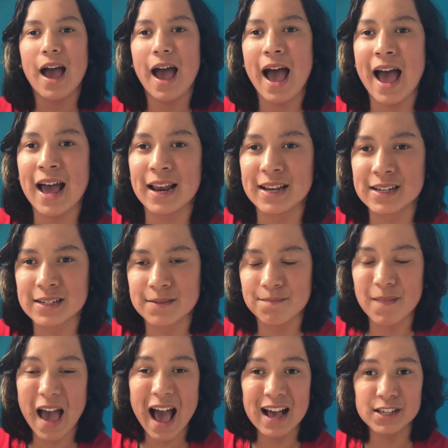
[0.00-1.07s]

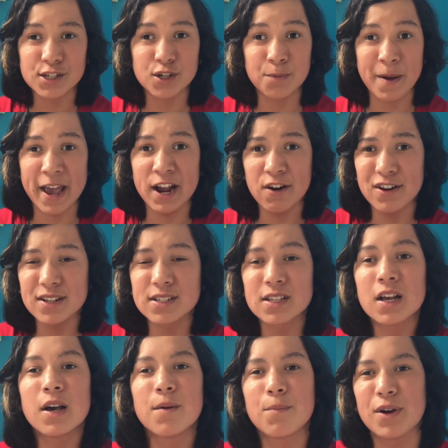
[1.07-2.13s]
and ask your parents,
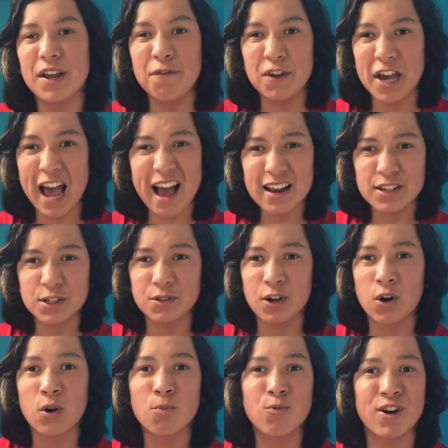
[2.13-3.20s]
but if you can't do the
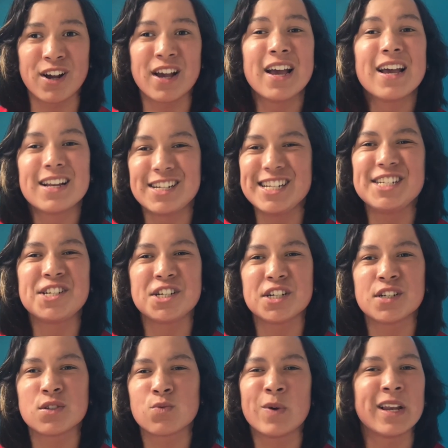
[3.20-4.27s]
homework,
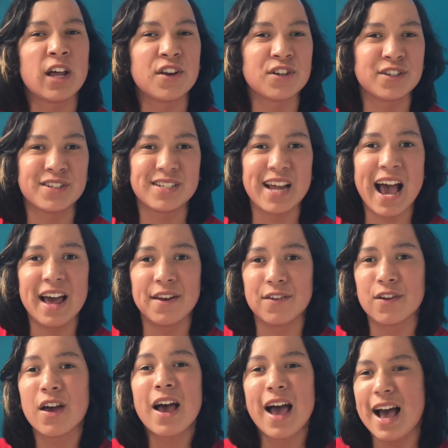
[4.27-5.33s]
teachers will understand,
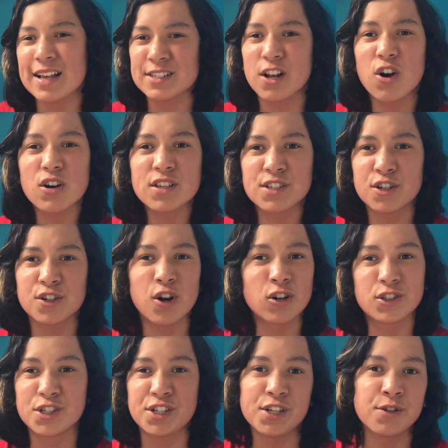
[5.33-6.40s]
as long as you're
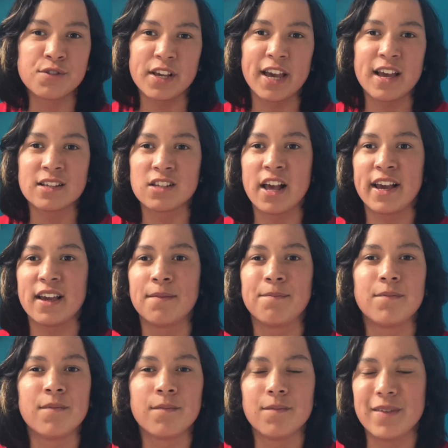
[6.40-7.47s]
not just using it as like an
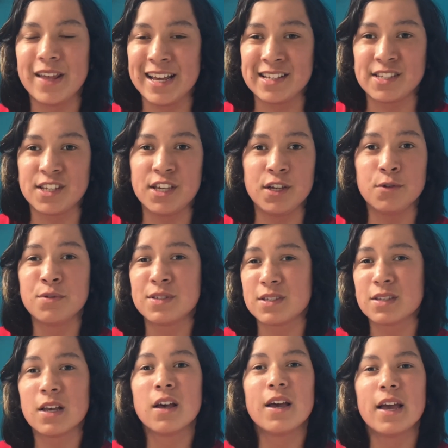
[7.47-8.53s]

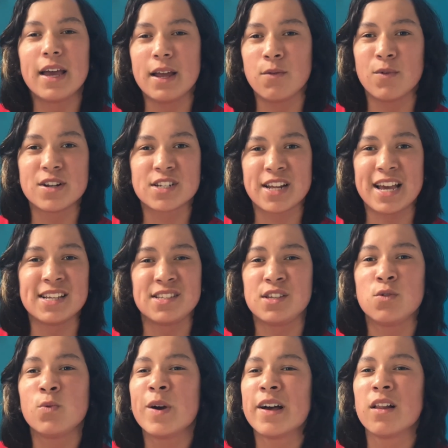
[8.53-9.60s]
excuse, in which case
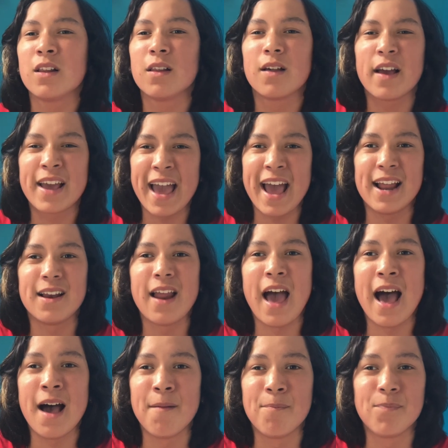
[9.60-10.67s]
you will get
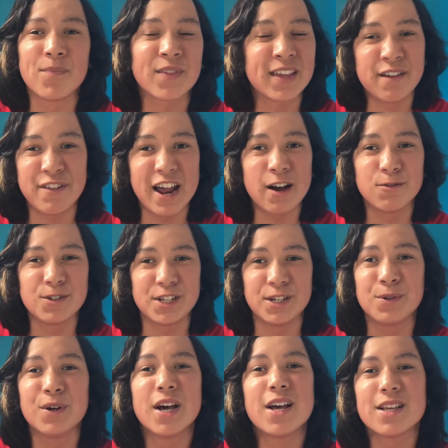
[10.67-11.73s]
given out
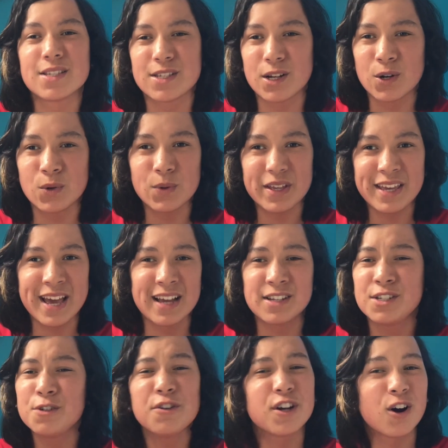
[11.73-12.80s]
to. So yeah,
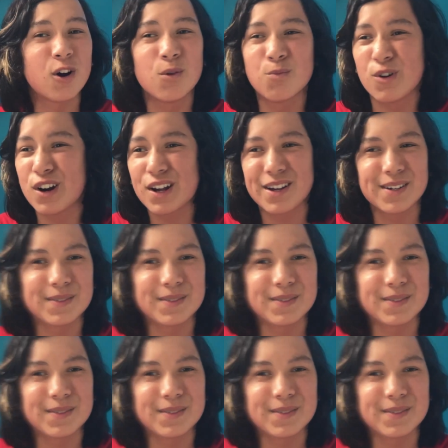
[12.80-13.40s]
do your homework.